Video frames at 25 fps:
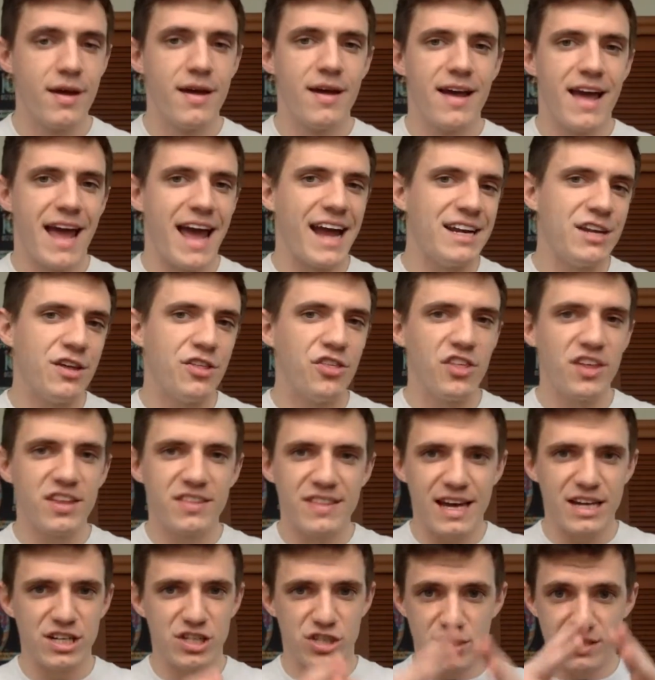Anything
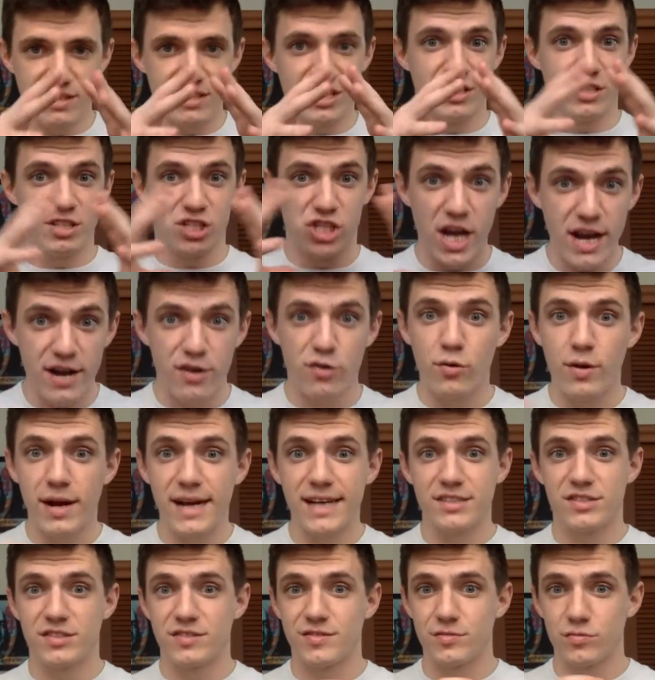that
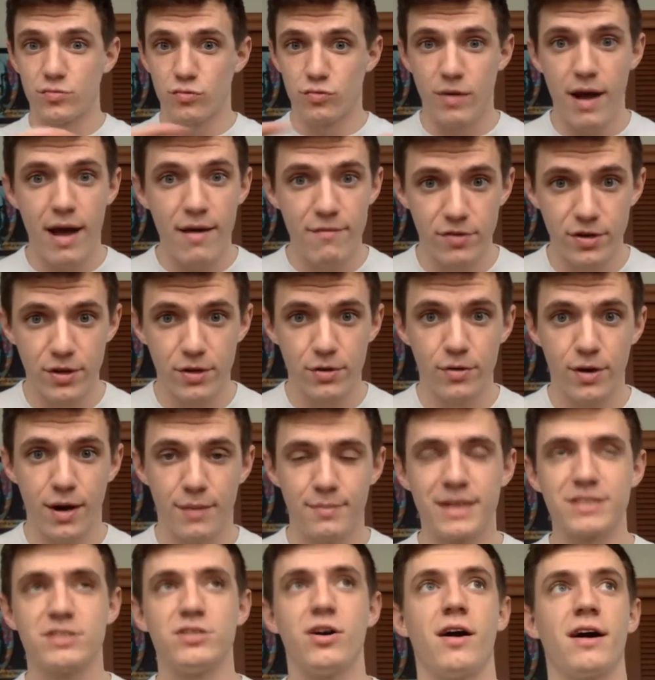generates revenue. I'm
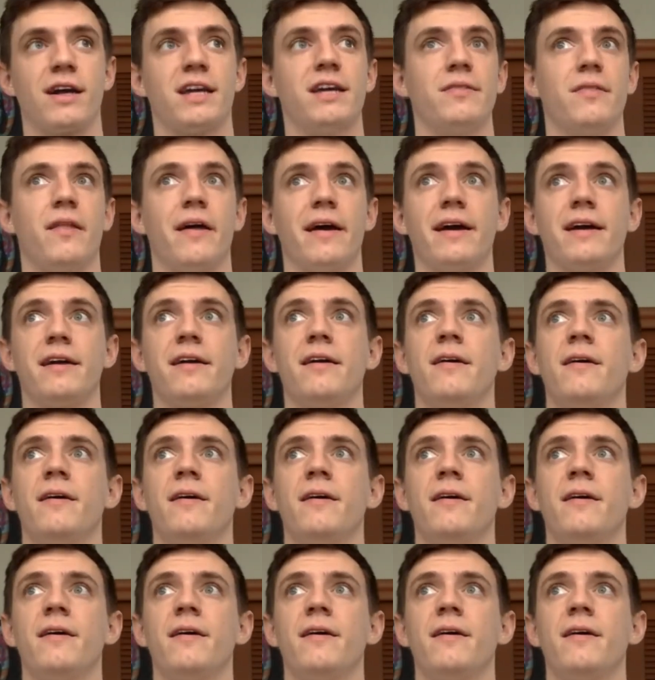not talking like,